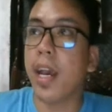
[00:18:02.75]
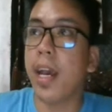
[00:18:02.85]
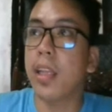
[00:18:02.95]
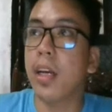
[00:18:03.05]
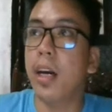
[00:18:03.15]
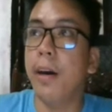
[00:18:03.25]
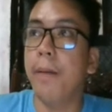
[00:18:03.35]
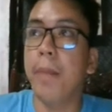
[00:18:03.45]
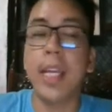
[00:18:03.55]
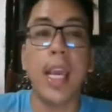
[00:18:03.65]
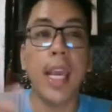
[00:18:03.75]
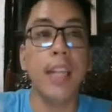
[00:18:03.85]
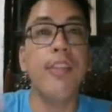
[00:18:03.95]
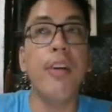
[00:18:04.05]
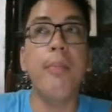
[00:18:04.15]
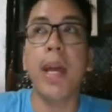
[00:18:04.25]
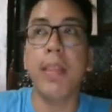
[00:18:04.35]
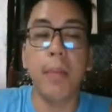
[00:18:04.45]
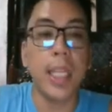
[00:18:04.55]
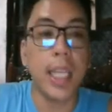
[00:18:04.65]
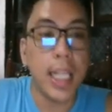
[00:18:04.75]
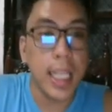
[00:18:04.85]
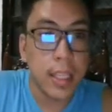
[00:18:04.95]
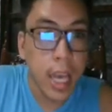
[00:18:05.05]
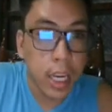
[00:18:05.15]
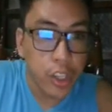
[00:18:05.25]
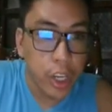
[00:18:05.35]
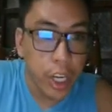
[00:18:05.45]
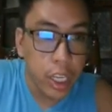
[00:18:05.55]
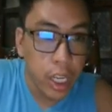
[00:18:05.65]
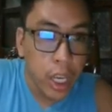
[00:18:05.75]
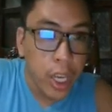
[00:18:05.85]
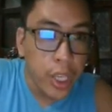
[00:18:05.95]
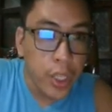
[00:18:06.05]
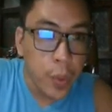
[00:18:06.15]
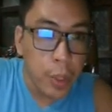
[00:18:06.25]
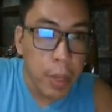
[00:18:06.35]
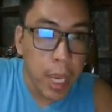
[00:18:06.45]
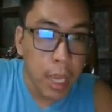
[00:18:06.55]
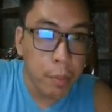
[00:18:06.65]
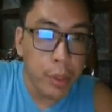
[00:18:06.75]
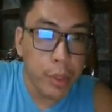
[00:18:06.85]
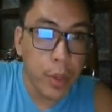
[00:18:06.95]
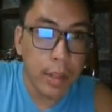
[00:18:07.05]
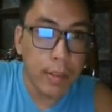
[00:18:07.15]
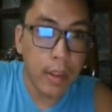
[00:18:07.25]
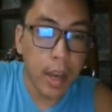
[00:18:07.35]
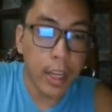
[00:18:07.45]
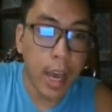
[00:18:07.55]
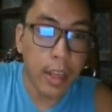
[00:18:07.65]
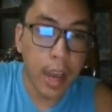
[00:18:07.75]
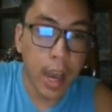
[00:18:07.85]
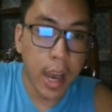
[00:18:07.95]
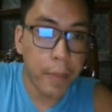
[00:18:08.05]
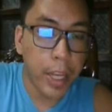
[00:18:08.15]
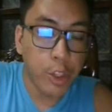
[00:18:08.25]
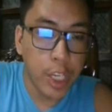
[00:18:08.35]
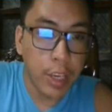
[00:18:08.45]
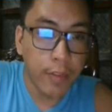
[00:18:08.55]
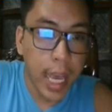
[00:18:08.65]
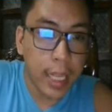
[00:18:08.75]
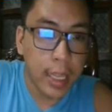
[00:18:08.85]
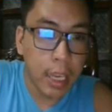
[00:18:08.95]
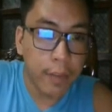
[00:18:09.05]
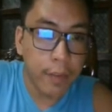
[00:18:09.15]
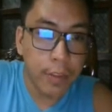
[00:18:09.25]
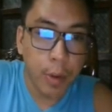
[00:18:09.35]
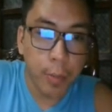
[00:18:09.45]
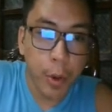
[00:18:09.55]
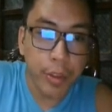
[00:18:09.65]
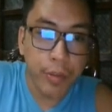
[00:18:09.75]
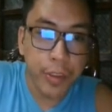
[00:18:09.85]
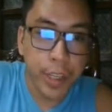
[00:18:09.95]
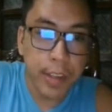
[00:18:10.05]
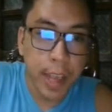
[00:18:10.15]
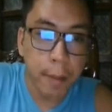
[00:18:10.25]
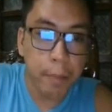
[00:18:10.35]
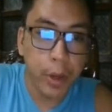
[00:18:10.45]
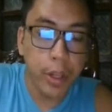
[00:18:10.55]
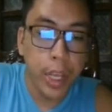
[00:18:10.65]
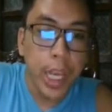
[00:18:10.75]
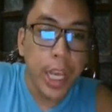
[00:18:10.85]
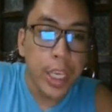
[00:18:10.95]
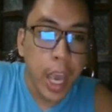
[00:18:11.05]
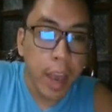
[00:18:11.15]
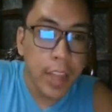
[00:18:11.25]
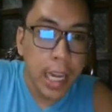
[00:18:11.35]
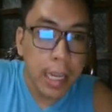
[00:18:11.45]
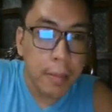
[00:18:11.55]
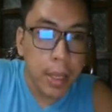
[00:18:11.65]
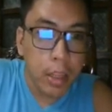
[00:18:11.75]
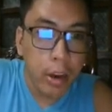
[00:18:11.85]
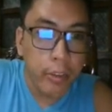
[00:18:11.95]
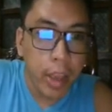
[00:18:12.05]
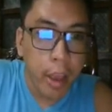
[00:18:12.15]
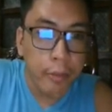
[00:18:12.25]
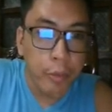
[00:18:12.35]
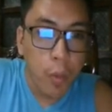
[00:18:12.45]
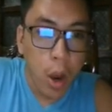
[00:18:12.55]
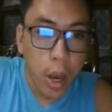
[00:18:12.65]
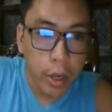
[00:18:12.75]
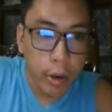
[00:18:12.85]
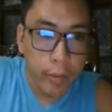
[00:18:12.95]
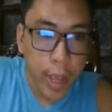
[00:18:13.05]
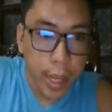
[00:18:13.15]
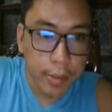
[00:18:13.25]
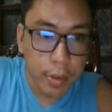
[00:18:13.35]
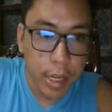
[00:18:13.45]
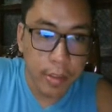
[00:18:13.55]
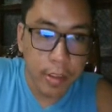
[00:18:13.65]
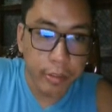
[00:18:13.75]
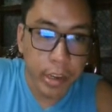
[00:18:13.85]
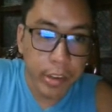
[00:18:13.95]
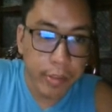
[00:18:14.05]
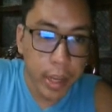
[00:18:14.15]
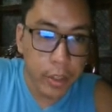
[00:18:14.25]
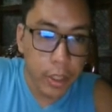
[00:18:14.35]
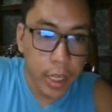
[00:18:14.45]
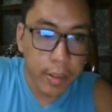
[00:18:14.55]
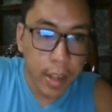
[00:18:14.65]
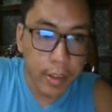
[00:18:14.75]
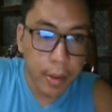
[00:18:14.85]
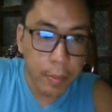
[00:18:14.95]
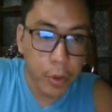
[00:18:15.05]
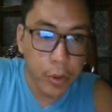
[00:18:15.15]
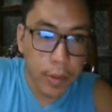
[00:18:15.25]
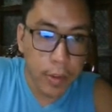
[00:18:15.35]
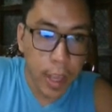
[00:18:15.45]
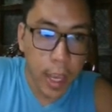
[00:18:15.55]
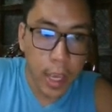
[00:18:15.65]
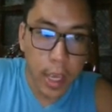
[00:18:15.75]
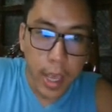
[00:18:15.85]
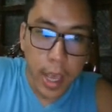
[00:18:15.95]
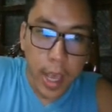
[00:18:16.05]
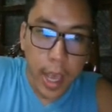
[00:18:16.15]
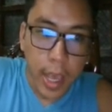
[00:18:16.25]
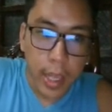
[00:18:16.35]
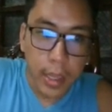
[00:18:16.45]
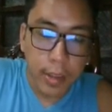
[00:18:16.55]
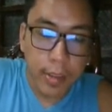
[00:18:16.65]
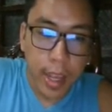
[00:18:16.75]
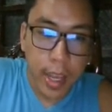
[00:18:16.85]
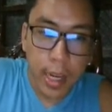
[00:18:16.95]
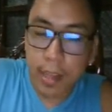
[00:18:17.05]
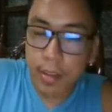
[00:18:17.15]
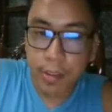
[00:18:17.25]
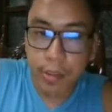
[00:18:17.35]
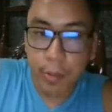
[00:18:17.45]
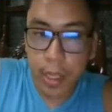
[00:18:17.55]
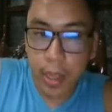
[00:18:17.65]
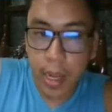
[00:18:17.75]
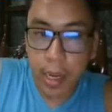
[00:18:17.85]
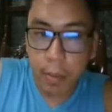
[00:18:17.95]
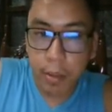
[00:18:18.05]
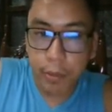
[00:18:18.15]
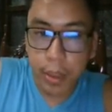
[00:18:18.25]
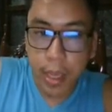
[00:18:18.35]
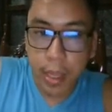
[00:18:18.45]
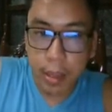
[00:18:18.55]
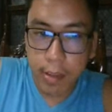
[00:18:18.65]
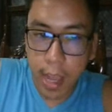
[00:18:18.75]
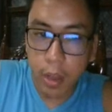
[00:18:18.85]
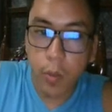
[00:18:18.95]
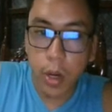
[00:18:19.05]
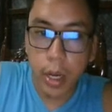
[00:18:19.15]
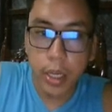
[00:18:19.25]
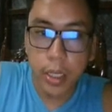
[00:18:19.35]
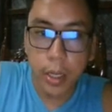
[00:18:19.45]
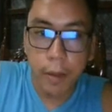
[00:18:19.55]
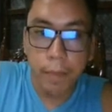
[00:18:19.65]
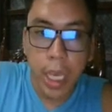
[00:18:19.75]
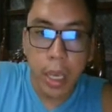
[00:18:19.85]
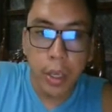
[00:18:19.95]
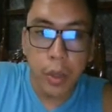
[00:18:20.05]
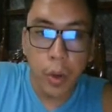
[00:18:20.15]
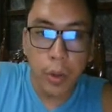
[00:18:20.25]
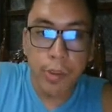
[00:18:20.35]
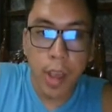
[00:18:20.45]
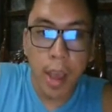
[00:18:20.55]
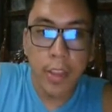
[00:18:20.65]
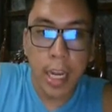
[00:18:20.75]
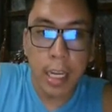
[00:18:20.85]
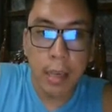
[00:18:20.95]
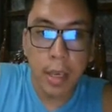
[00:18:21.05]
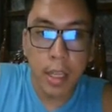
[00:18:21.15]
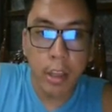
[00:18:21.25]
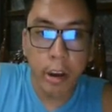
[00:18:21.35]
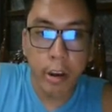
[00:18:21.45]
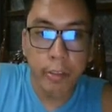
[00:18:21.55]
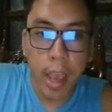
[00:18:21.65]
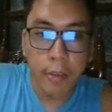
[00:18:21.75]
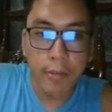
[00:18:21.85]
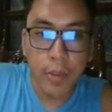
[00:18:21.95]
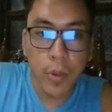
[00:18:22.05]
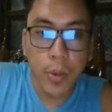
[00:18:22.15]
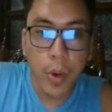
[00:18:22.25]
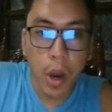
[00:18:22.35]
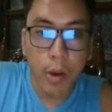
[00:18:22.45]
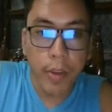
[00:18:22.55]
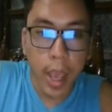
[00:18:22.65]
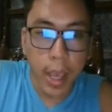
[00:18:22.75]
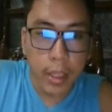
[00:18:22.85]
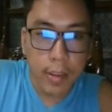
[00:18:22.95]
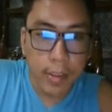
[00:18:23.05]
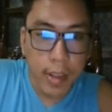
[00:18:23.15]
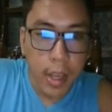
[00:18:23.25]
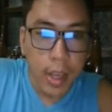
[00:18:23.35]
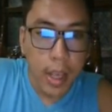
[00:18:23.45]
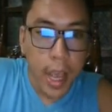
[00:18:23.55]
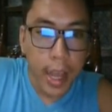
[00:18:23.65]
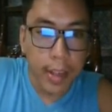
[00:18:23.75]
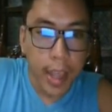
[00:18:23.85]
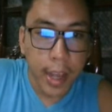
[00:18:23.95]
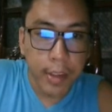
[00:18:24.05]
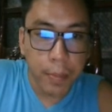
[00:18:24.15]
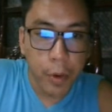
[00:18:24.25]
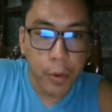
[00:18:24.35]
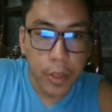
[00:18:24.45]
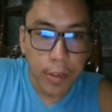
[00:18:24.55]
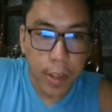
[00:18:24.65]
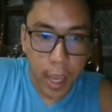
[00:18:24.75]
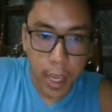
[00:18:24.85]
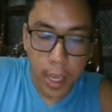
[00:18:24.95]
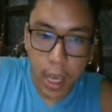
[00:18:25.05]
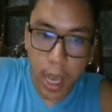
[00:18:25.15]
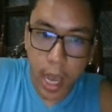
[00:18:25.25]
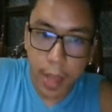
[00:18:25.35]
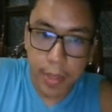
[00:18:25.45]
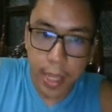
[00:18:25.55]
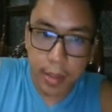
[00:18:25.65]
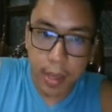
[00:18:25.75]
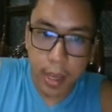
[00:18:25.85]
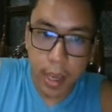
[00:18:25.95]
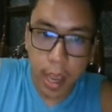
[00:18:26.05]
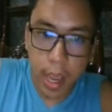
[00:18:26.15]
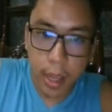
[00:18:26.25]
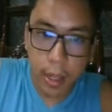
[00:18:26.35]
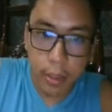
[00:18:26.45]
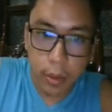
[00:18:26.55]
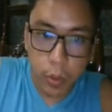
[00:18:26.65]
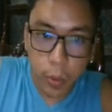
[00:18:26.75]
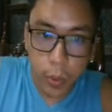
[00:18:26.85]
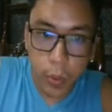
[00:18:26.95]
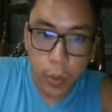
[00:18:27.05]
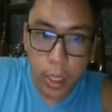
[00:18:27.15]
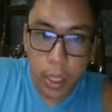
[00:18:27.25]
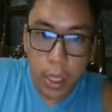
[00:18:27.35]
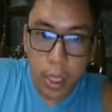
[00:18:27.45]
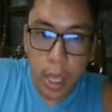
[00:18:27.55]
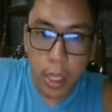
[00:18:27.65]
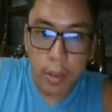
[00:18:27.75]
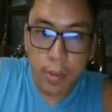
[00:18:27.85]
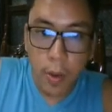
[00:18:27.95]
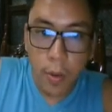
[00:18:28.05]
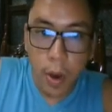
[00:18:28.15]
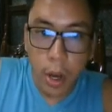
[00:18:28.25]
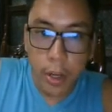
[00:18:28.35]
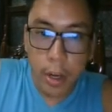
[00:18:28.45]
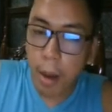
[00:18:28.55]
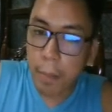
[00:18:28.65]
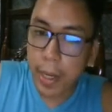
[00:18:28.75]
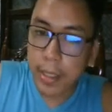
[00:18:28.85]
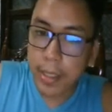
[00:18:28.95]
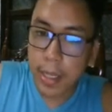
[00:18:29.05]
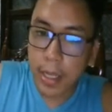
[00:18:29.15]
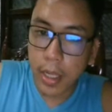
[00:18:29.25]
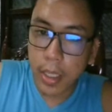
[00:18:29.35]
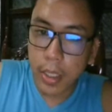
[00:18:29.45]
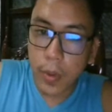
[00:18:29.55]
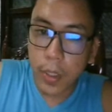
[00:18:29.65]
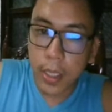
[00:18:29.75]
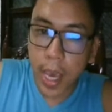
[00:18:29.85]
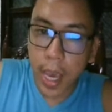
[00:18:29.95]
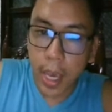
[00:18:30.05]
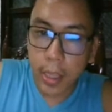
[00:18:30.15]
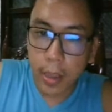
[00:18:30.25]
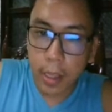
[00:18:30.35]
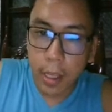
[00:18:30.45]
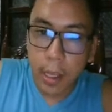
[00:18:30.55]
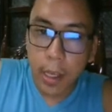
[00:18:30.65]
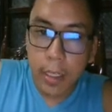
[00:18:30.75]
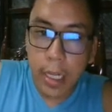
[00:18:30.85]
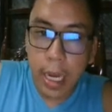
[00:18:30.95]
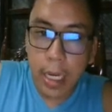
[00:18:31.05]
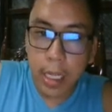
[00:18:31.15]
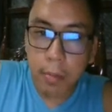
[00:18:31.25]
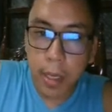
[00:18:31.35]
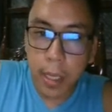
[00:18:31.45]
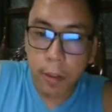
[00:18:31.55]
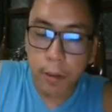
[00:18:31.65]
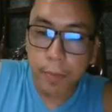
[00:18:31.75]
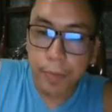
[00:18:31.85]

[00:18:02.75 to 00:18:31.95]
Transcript: that by the aids of mathematical induction, you would be able to achieve that if, suppose, for example, you have the limit of f1 of x, so that's the first function as x approaches a, and let's assume that the limit for that is L1. You also have the limit of f2 of x as x approaches a, and that's L2, and so on up until you get the limit